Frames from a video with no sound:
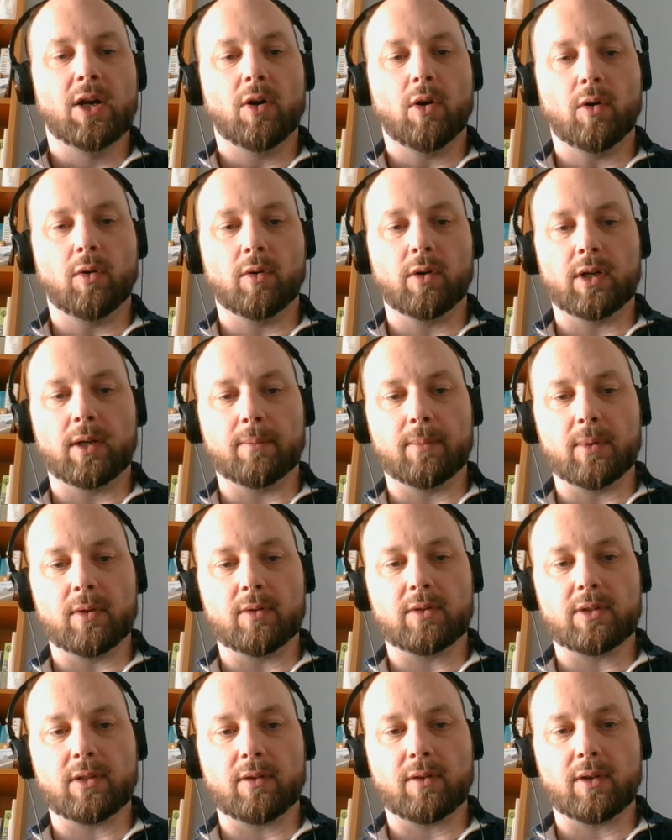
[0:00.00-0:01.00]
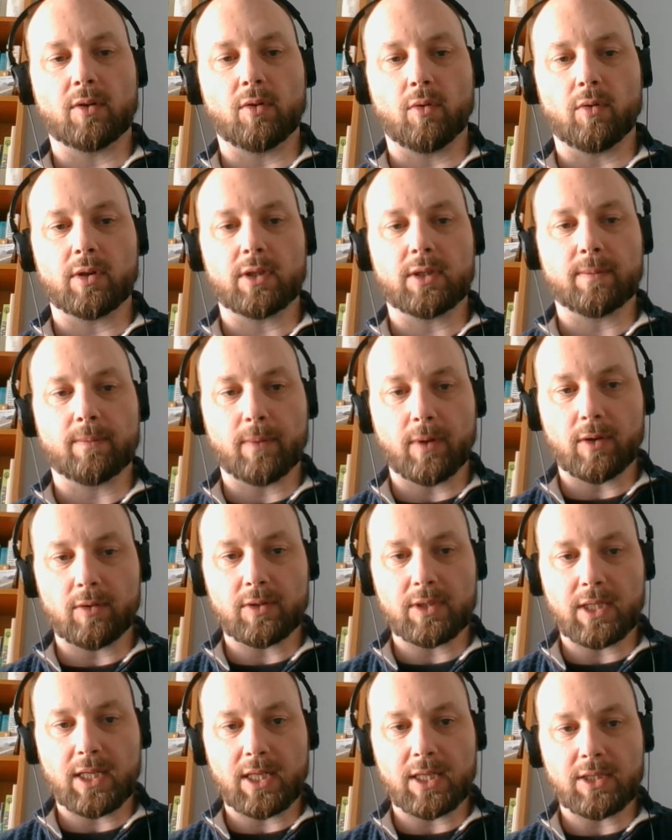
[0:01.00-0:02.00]
or an abuse of the court's
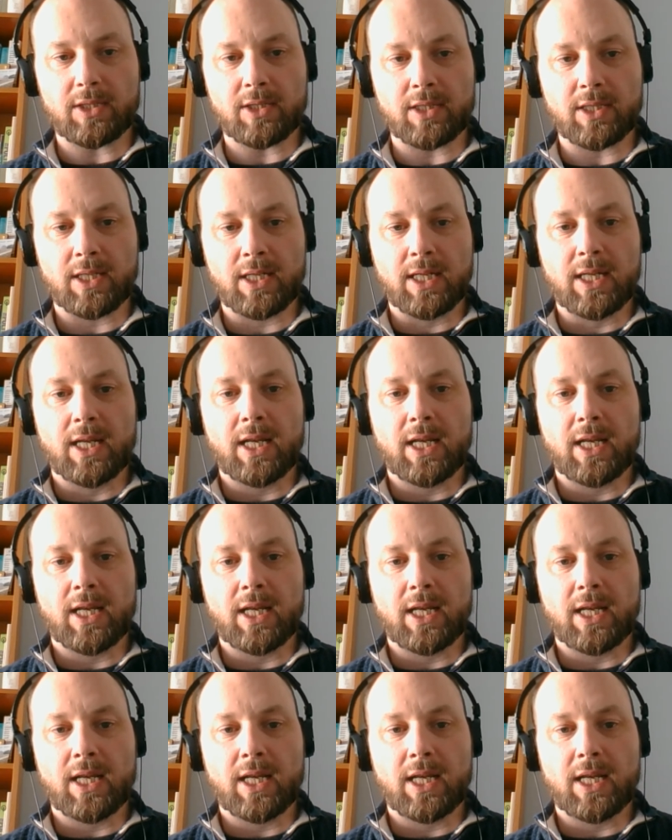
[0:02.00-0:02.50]
process.